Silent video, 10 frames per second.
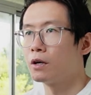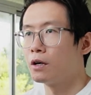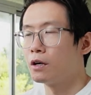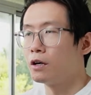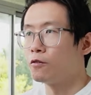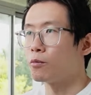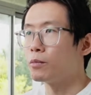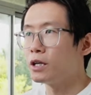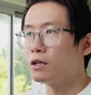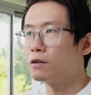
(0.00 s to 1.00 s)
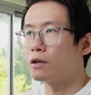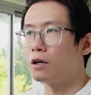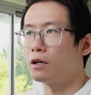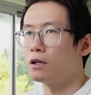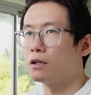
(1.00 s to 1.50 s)
For me,
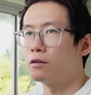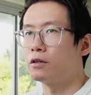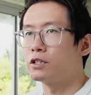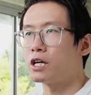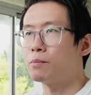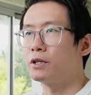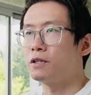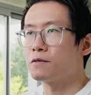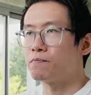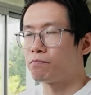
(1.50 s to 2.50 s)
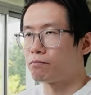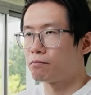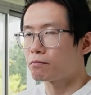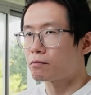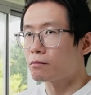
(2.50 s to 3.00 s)
learning Japanese,
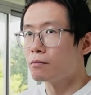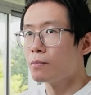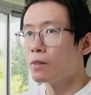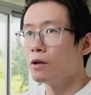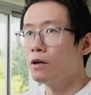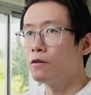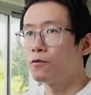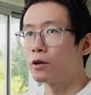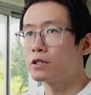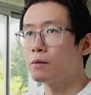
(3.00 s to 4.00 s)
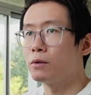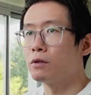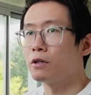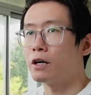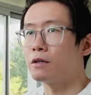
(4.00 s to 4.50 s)
for
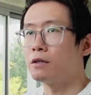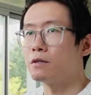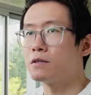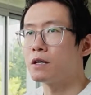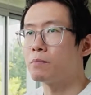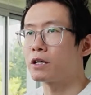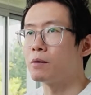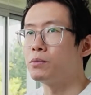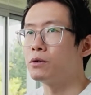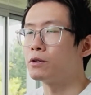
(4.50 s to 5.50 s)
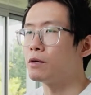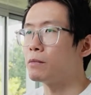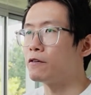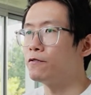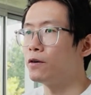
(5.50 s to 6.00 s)
example, I set my computer and my
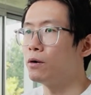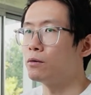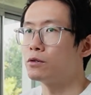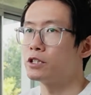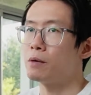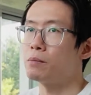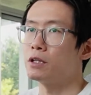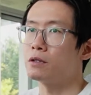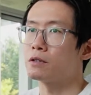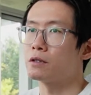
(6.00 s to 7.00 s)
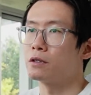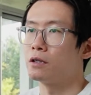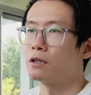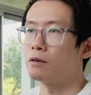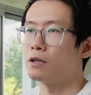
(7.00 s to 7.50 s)
phone to Japanese,
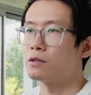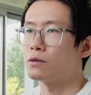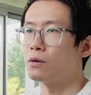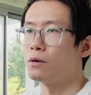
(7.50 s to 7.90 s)
right? So,